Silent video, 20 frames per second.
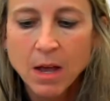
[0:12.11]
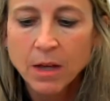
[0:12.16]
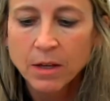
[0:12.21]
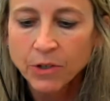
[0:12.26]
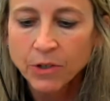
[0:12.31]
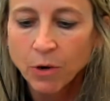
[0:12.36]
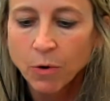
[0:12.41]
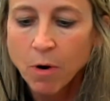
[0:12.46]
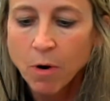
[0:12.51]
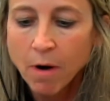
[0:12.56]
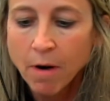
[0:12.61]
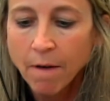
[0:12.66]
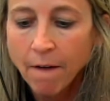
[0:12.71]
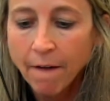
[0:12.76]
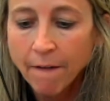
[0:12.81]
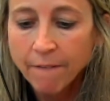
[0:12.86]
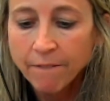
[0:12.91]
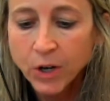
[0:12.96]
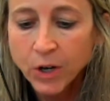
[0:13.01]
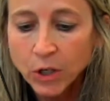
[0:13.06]
So
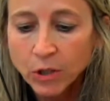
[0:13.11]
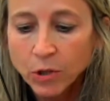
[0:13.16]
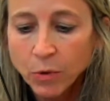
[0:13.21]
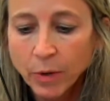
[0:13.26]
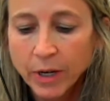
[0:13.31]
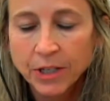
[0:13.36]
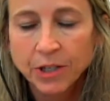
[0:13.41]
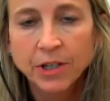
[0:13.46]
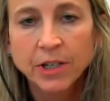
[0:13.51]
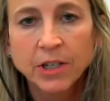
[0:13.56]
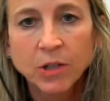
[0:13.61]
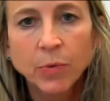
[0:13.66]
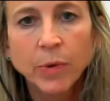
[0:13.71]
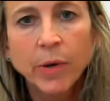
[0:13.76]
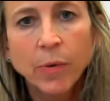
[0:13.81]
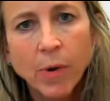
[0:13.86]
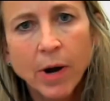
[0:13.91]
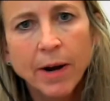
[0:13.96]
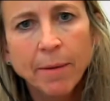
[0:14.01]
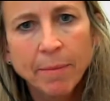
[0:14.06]
our first question is,
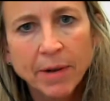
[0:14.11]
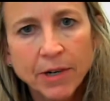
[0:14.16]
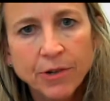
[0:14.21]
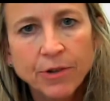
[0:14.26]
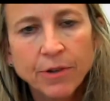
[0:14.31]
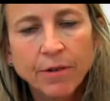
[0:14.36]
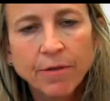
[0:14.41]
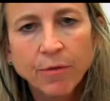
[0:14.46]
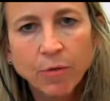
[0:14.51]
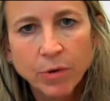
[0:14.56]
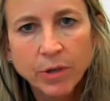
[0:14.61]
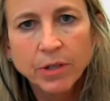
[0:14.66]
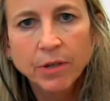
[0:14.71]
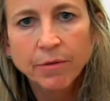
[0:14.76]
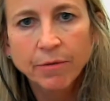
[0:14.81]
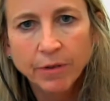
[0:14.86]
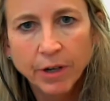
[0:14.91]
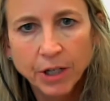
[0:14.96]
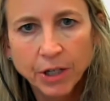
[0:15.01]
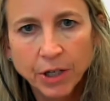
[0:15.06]
we want to measure the force
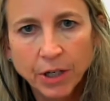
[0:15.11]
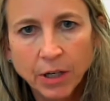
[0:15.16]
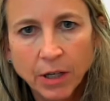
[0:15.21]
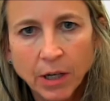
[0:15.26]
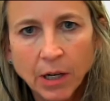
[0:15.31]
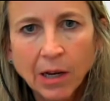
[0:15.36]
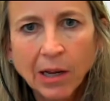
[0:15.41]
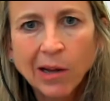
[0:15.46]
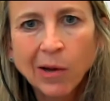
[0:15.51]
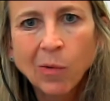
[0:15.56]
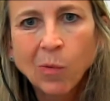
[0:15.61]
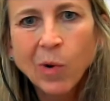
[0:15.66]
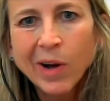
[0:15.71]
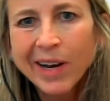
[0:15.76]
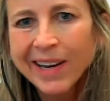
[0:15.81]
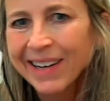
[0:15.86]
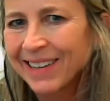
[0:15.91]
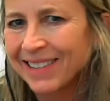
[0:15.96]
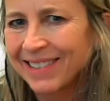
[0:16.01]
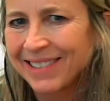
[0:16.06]
of friction.
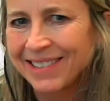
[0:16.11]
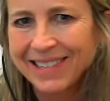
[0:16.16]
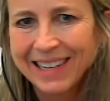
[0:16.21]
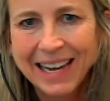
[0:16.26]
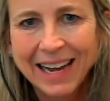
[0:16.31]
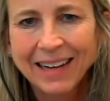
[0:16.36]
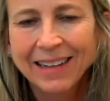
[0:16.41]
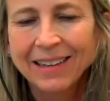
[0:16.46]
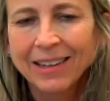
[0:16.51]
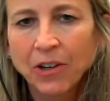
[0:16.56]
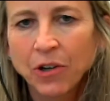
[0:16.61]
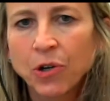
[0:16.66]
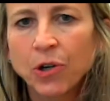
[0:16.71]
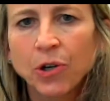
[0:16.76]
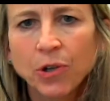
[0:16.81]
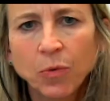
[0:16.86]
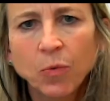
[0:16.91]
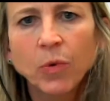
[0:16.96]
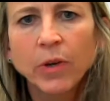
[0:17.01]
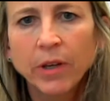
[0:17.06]
What exactly
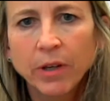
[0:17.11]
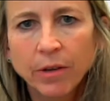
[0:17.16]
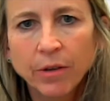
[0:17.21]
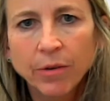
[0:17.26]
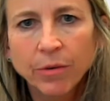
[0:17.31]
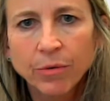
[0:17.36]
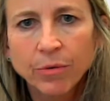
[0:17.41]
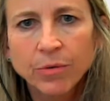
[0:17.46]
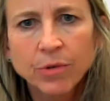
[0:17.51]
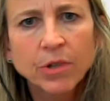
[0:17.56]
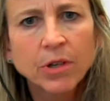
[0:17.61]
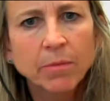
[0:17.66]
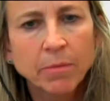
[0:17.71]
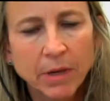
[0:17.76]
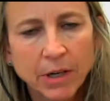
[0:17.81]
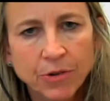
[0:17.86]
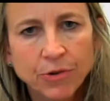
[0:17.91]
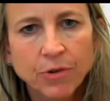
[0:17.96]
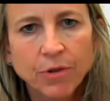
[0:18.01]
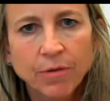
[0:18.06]
could we use to
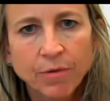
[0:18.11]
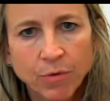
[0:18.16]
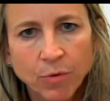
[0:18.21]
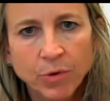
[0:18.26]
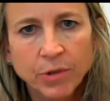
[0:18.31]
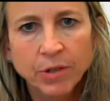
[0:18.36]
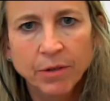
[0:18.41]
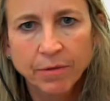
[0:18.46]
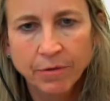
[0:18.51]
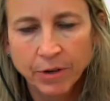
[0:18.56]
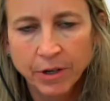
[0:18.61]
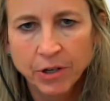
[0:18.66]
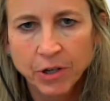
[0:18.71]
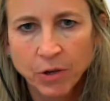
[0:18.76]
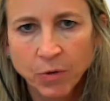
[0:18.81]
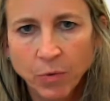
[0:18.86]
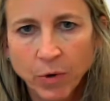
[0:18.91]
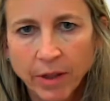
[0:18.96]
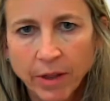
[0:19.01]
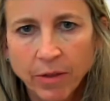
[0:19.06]
measure the force of
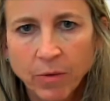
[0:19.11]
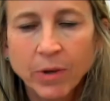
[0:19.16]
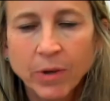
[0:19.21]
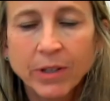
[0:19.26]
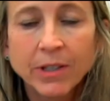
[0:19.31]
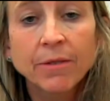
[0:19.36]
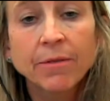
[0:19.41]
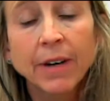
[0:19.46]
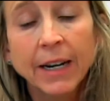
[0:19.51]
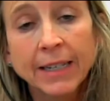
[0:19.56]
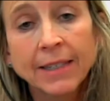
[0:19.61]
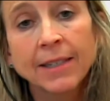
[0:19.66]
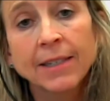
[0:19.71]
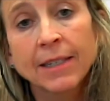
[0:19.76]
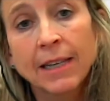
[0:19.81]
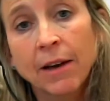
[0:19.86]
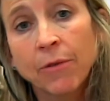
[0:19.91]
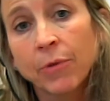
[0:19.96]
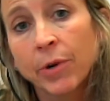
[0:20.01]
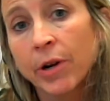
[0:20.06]
friction with? What
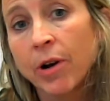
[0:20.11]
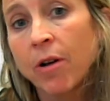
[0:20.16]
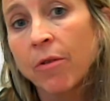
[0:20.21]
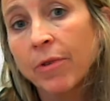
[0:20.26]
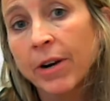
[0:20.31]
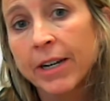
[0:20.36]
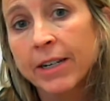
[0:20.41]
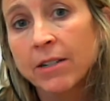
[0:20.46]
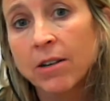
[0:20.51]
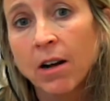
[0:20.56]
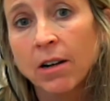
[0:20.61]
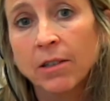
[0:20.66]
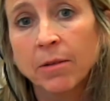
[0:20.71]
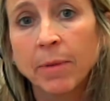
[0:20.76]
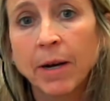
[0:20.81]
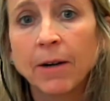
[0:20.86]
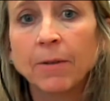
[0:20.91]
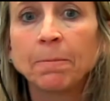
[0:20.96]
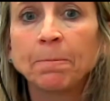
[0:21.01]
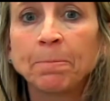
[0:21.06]
devices have we already talked about?